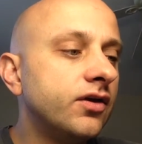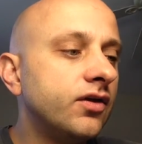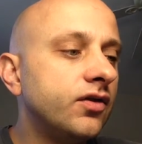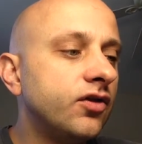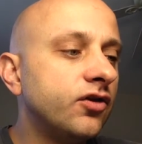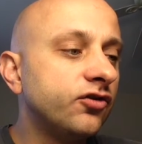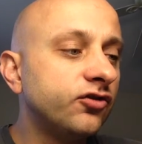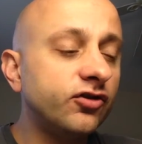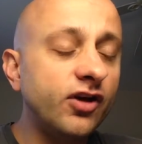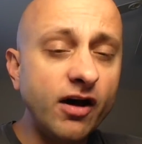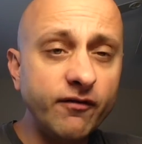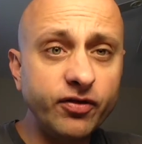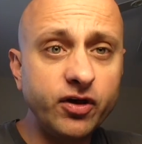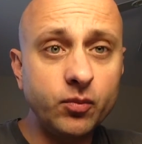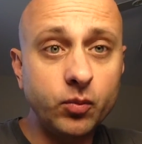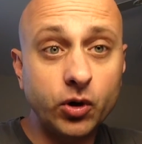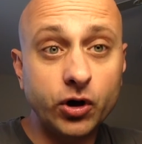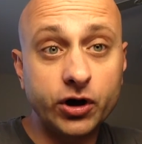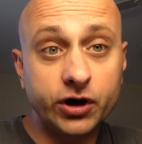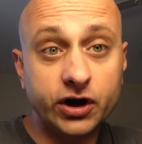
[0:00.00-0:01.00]
the stuff
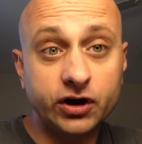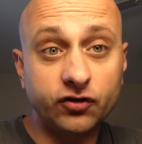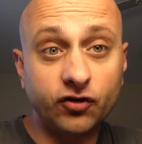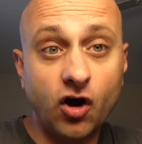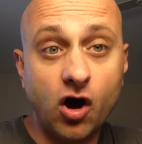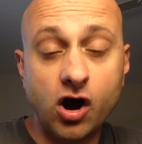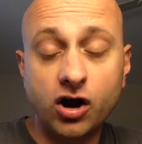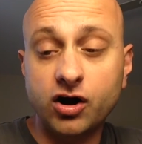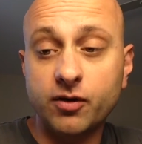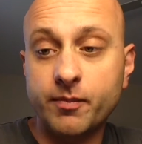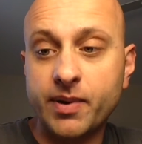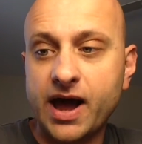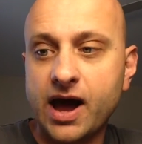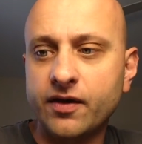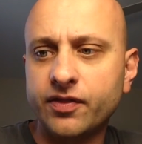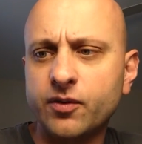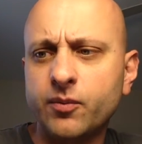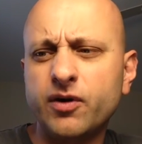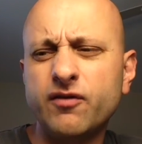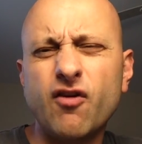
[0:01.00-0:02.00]
that we're going to talk
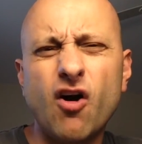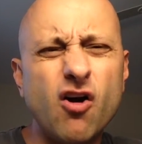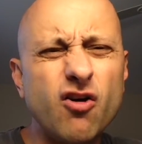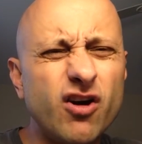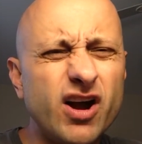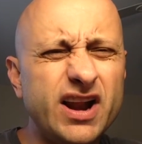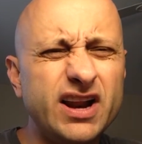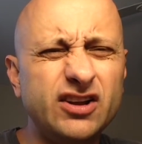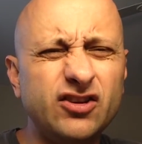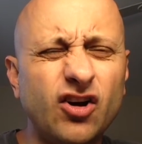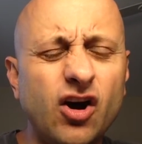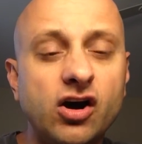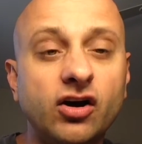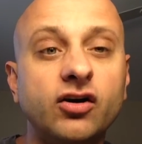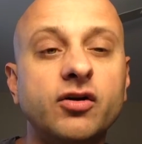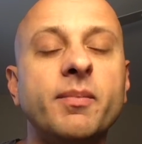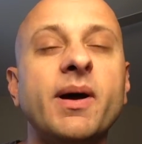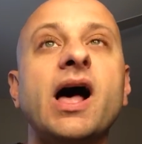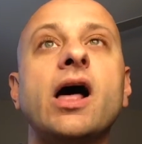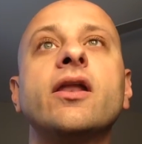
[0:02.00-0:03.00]
about, that we've already
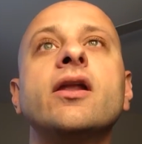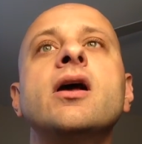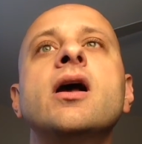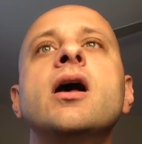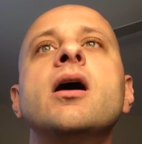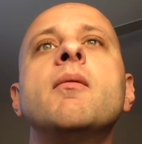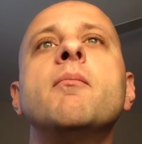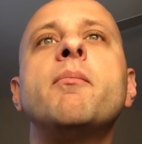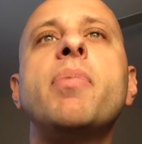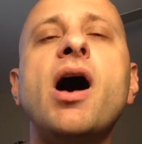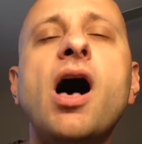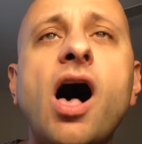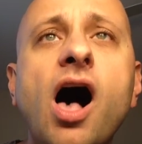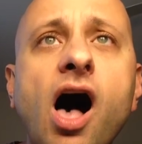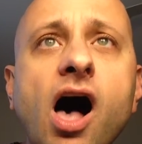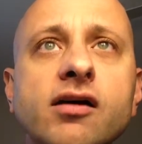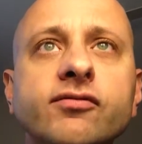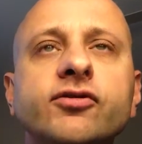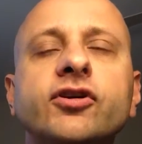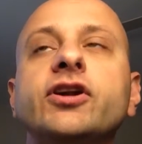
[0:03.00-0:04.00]
talked about,
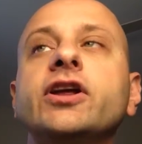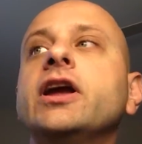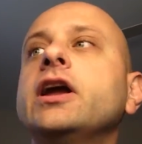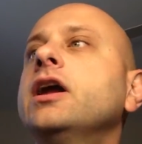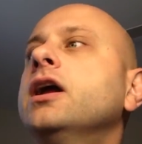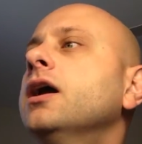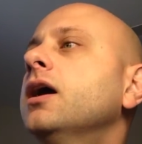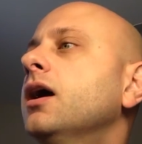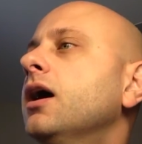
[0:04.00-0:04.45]
poverty,